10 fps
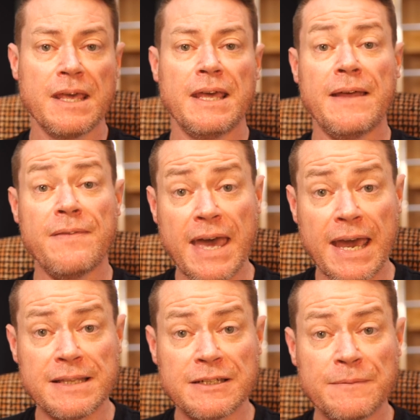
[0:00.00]
And
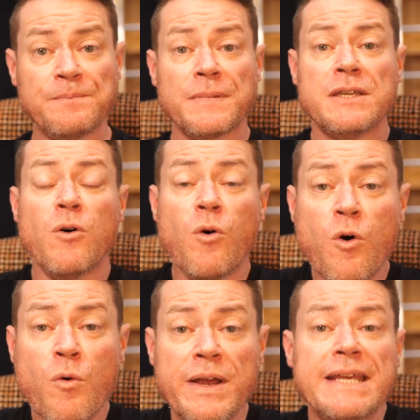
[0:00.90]
that is
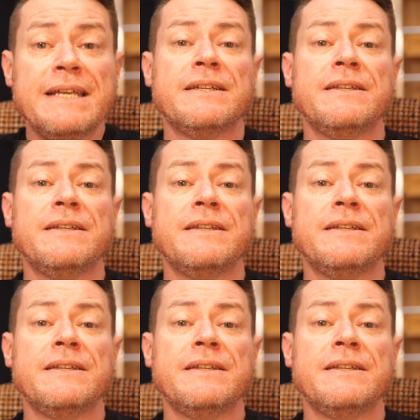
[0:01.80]
all we need to